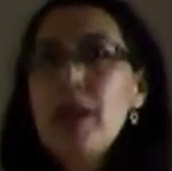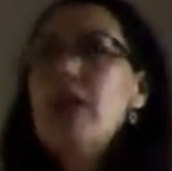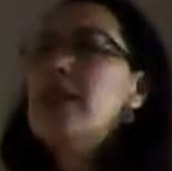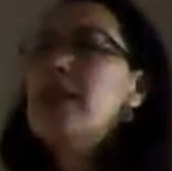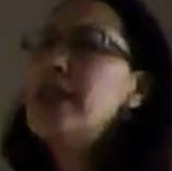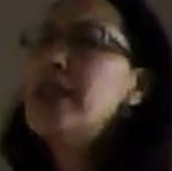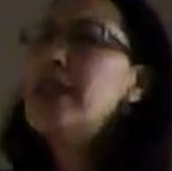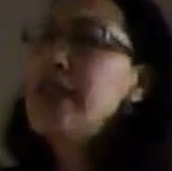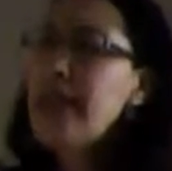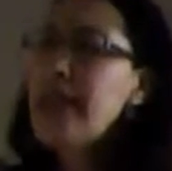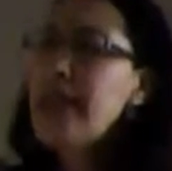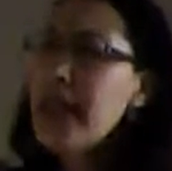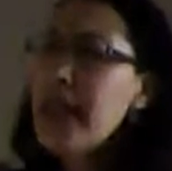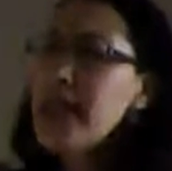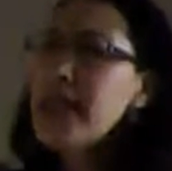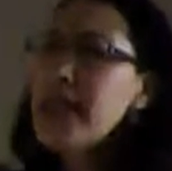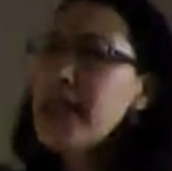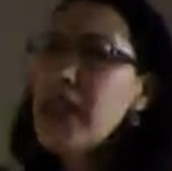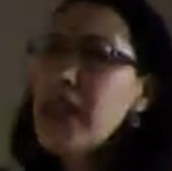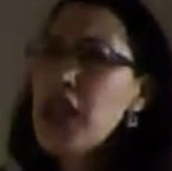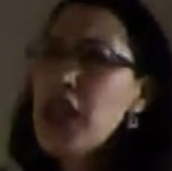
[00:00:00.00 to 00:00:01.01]
Today,
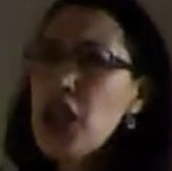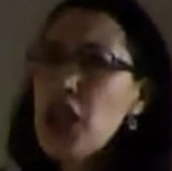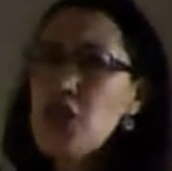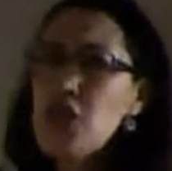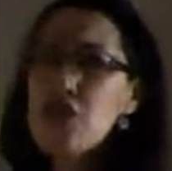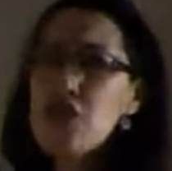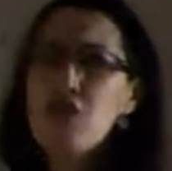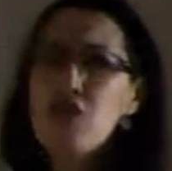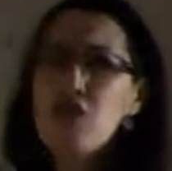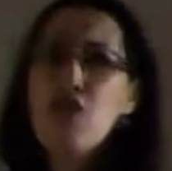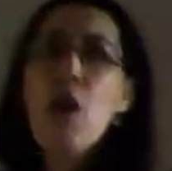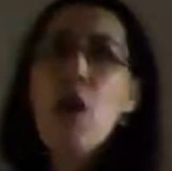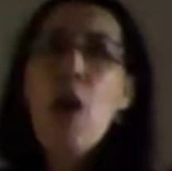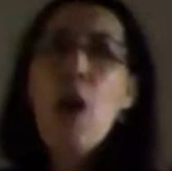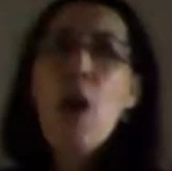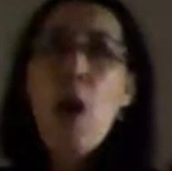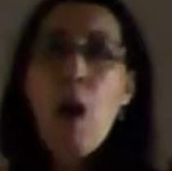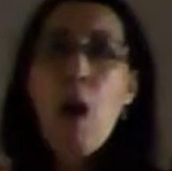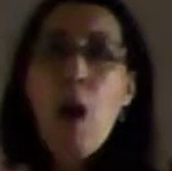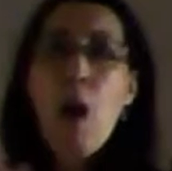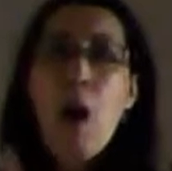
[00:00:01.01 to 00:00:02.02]
teenagers
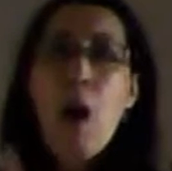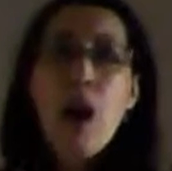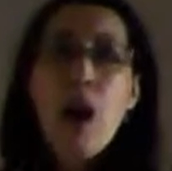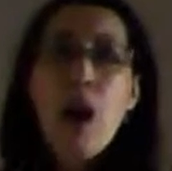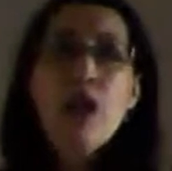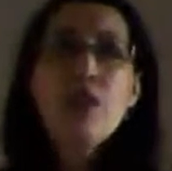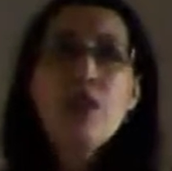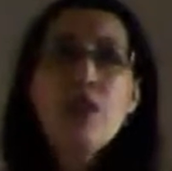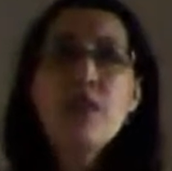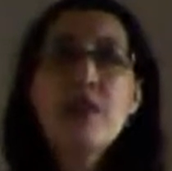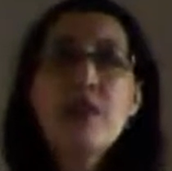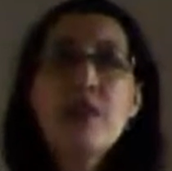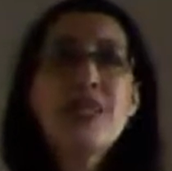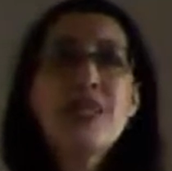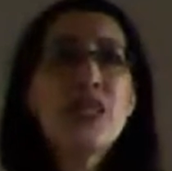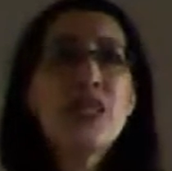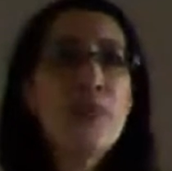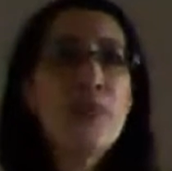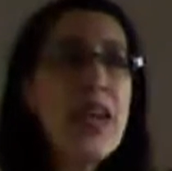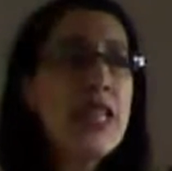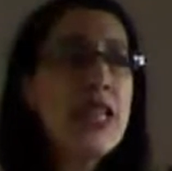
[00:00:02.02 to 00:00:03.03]
are
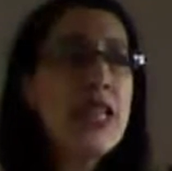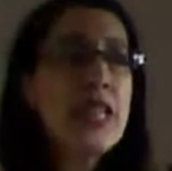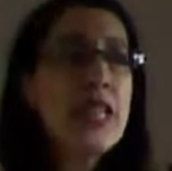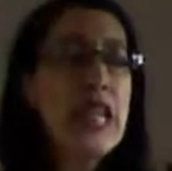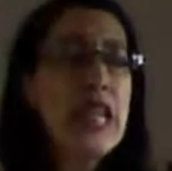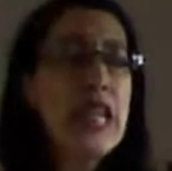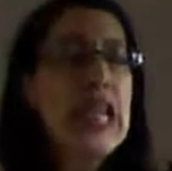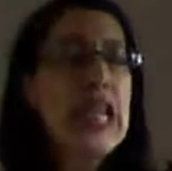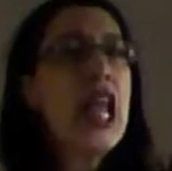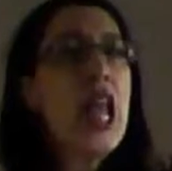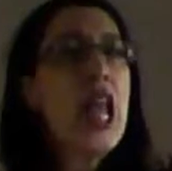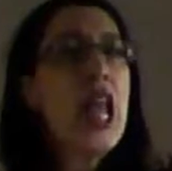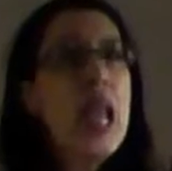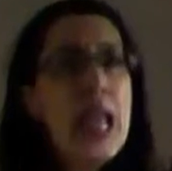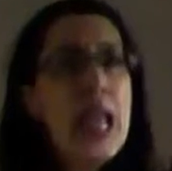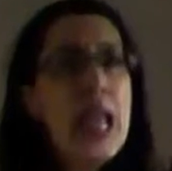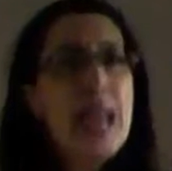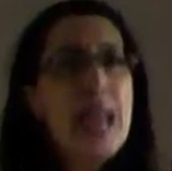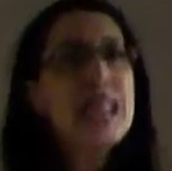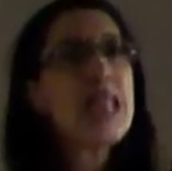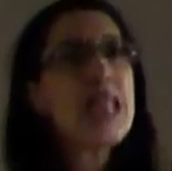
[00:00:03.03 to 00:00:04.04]
spending
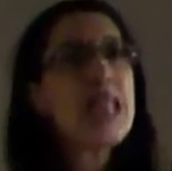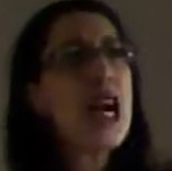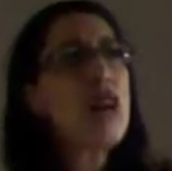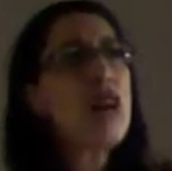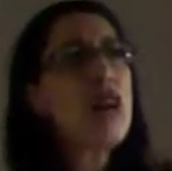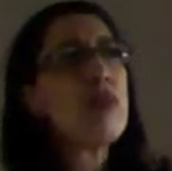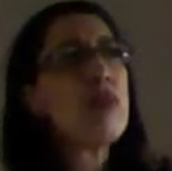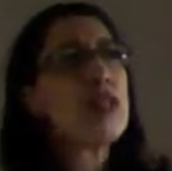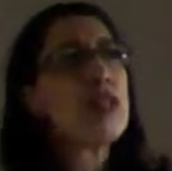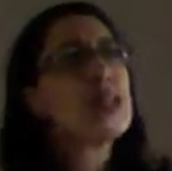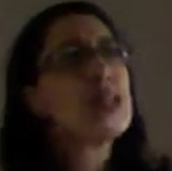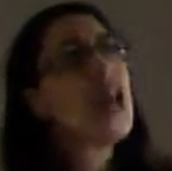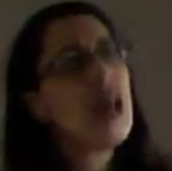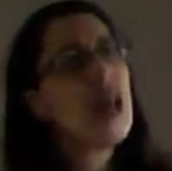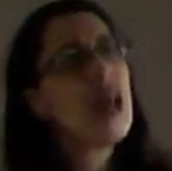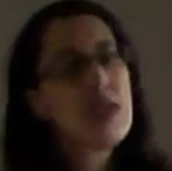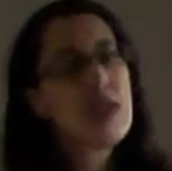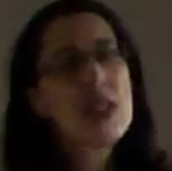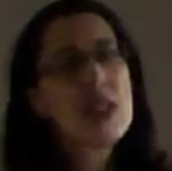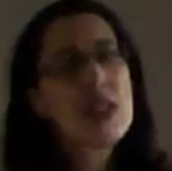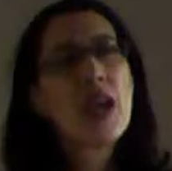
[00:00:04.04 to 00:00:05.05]
less hours
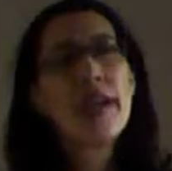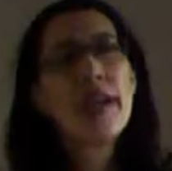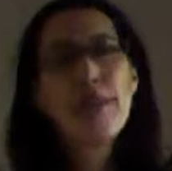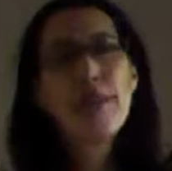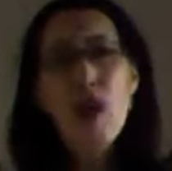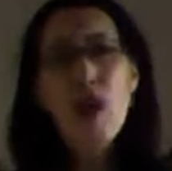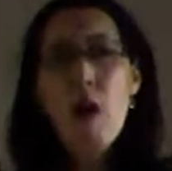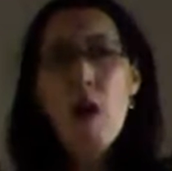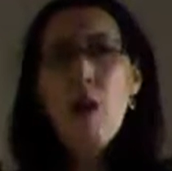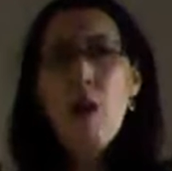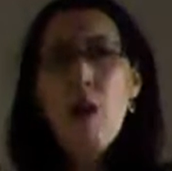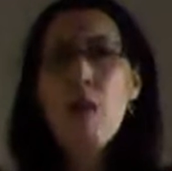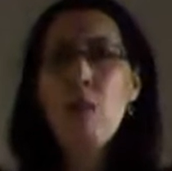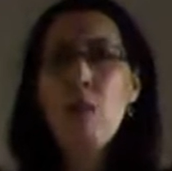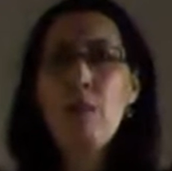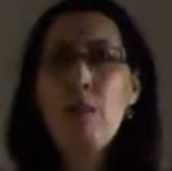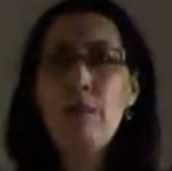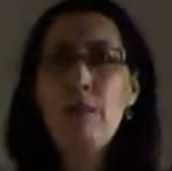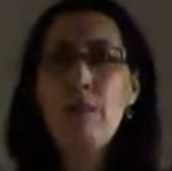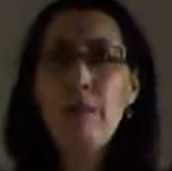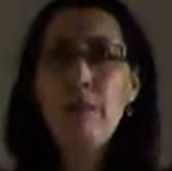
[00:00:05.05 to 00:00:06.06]
outside the
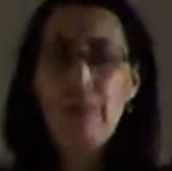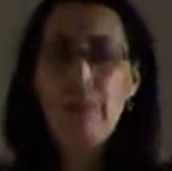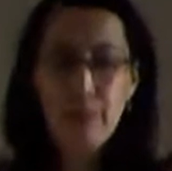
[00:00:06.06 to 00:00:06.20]
home.